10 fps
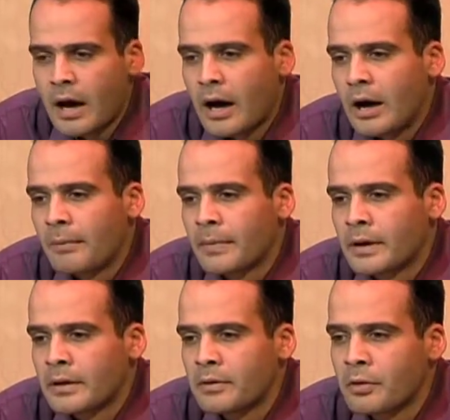
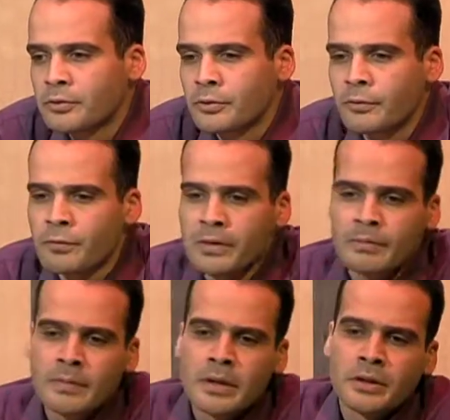but also
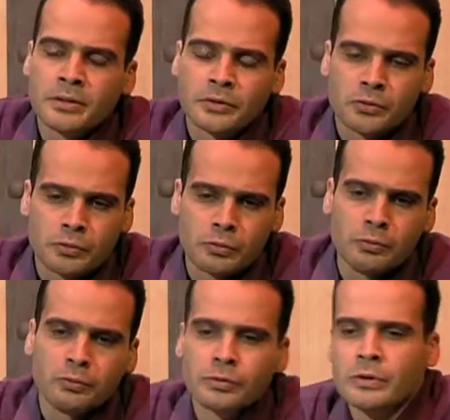from the
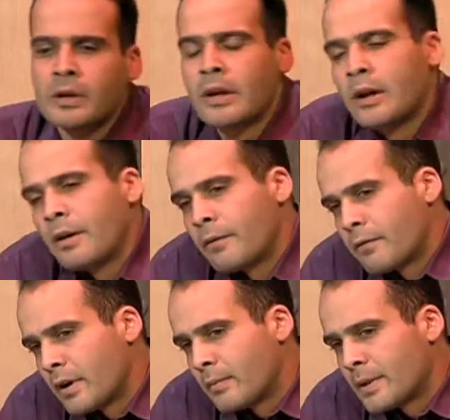schools,
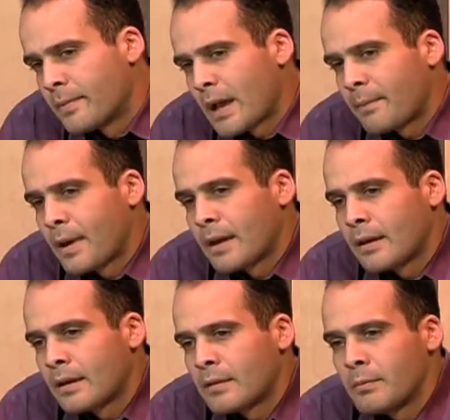from the Mattapan
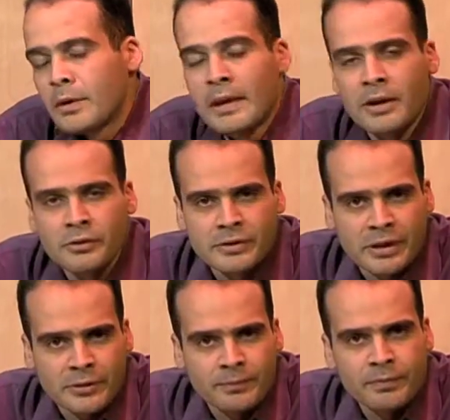Community Health
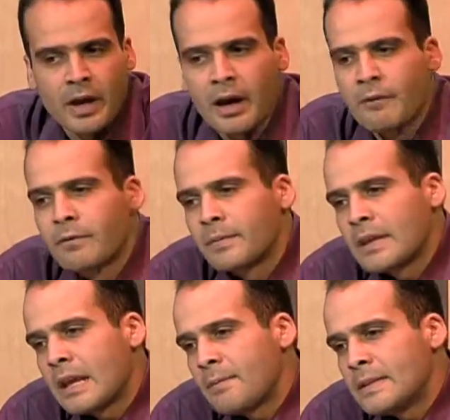Center, from
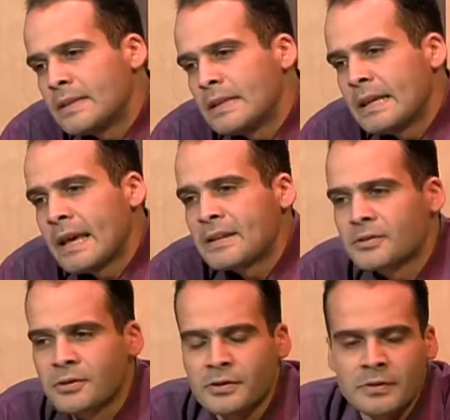the ABCD Head
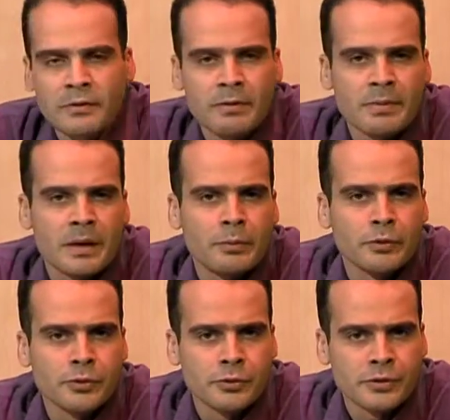Starts, from a couple
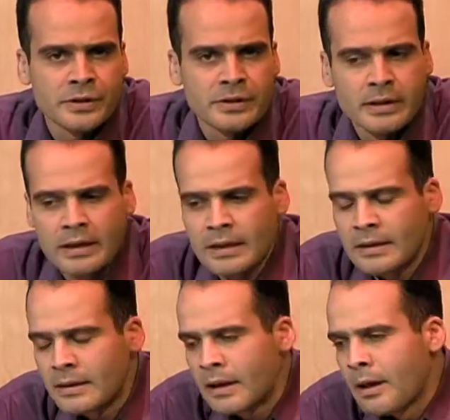churches
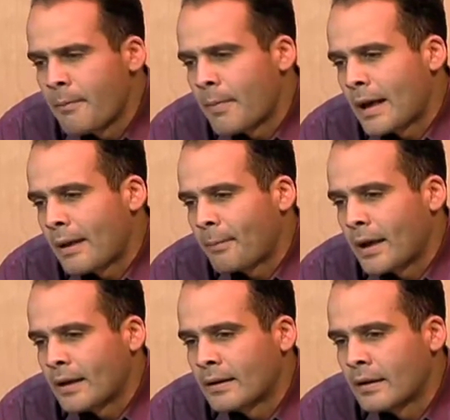in
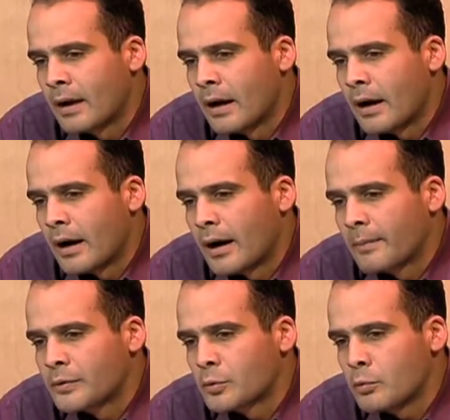Mattapan.
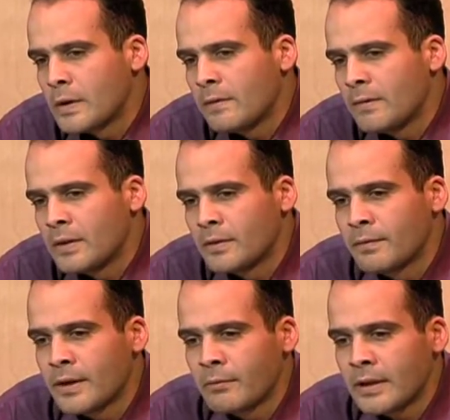So we feel
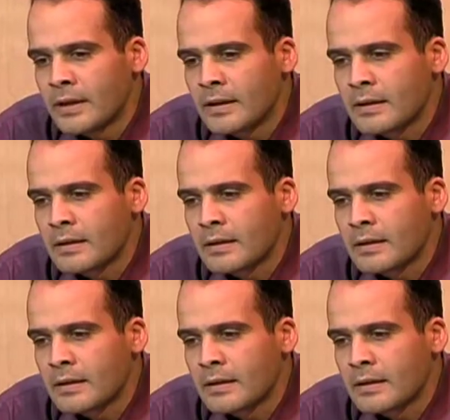very